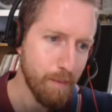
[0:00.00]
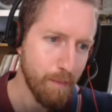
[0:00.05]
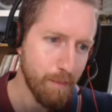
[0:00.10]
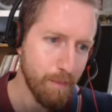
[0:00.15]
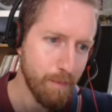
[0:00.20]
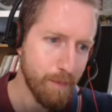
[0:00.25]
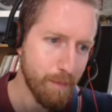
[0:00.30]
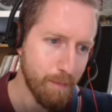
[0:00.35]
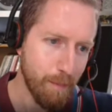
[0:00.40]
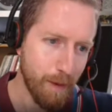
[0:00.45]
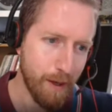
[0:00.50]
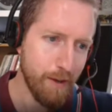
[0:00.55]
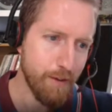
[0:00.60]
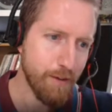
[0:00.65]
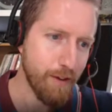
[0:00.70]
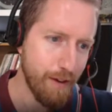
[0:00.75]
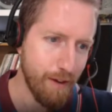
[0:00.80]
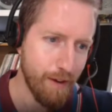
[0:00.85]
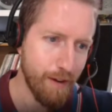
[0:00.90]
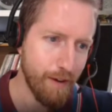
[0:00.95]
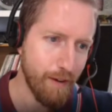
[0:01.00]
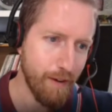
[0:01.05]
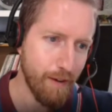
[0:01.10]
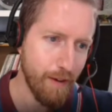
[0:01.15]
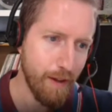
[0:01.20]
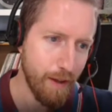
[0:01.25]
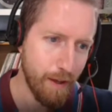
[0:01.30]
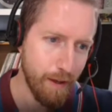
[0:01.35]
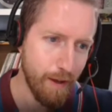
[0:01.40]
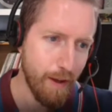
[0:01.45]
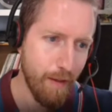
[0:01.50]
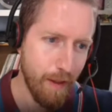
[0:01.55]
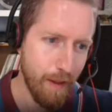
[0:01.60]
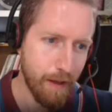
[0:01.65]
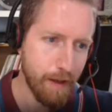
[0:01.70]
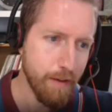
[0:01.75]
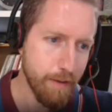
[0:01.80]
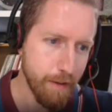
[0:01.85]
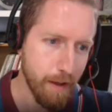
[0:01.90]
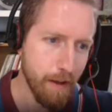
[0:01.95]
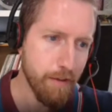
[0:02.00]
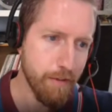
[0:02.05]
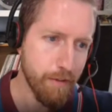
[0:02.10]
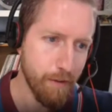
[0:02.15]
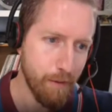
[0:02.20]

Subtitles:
managing in a disaster.